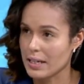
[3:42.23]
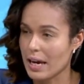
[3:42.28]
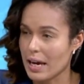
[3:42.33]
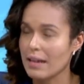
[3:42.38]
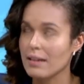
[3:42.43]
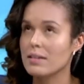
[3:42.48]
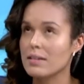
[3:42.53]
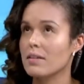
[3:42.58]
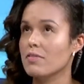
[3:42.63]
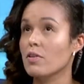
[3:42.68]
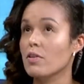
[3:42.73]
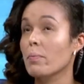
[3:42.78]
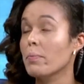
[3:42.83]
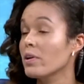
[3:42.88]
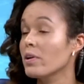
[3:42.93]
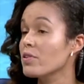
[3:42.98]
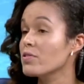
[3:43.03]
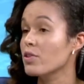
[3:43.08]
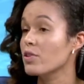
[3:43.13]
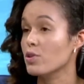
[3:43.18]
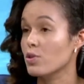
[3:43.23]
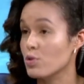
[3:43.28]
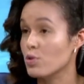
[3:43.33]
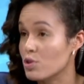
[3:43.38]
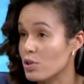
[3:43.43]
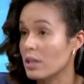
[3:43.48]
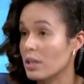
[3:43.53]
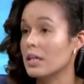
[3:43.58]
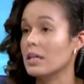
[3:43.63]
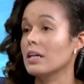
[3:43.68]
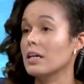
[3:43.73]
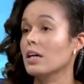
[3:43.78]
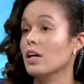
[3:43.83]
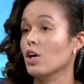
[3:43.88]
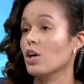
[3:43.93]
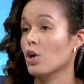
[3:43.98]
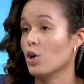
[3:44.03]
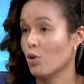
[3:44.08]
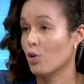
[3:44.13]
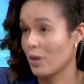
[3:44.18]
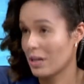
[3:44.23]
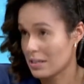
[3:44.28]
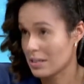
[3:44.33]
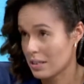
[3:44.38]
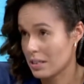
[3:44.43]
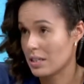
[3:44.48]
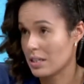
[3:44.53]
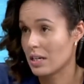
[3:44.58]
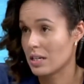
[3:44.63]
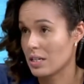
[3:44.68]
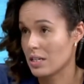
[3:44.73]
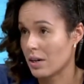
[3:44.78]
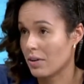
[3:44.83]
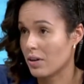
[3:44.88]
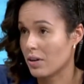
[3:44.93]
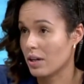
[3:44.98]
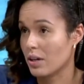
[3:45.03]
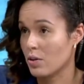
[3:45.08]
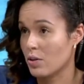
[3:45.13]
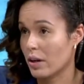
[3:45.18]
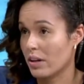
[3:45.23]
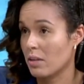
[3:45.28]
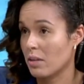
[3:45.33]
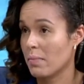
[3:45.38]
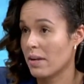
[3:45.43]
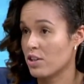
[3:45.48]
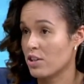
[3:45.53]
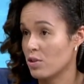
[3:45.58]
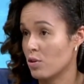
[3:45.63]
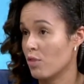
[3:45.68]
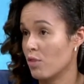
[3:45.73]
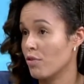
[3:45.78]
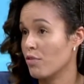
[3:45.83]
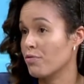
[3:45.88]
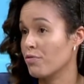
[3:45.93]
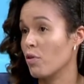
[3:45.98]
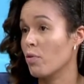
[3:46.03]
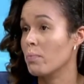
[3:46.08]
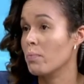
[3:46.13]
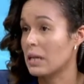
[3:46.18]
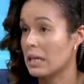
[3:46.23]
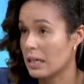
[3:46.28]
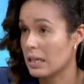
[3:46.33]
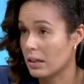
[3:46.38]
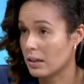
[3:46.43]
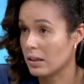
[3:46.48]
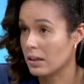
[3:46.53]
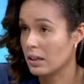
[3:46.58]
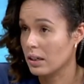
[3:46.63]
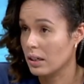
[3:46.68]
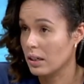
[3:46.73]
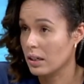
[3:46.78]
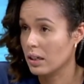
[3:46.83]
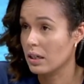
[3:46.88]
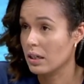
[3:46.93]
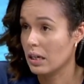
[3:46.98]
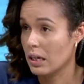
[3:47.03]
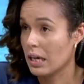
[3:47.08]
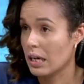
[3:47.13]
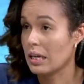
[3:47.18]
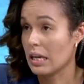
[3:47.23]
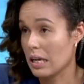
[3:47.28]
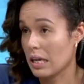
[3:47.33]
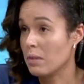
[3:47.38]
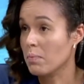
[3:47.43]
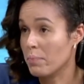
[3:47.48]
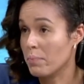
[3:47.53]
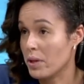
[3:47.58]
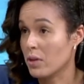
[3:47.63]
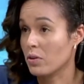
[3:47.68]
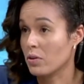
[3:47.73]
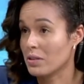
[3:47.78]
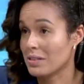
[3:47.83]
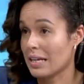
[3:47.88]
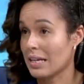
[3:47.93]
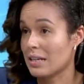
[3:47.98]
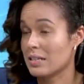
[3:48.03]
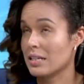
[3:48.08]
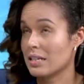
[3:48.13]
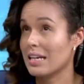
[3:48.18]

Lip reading: And the bills are usually crazy, Daktari. You can imagine over 4 million in bills. That